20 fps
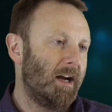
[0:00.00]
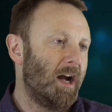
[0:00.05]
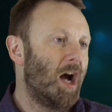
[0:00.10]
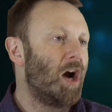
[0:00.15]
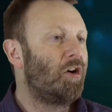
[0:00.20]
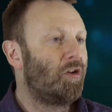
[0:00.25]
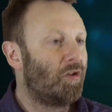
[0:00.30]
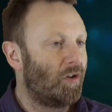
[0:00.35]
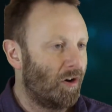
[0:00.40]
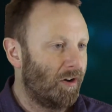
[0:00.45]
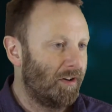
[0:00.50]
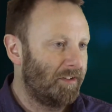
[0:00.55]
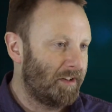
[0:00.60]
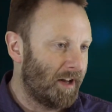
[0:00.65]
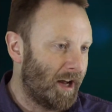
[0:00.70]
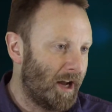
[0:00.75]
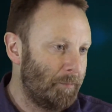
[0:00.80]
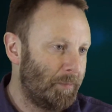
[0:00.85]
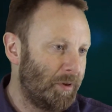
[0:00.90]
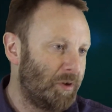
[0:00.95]
across
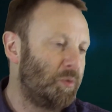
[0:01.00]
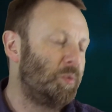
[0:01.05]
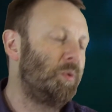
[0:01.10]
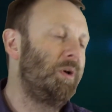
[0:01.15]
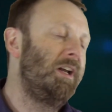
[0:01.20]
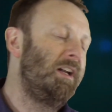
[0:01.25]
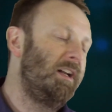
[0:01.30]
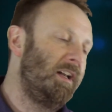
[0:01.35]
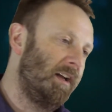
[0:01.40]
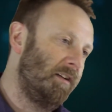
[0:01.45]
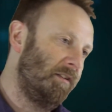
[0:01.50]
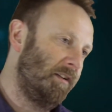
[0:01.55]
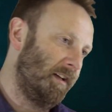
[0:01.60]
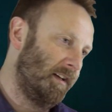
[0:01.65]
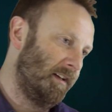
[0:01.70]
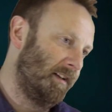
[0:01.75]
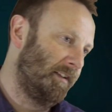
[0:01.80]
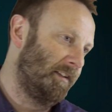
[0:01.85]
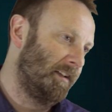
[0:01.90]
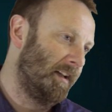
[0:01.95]
and between
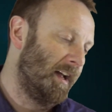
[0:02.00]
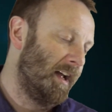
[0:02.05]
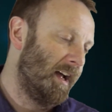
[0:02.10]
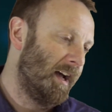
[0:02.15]
unions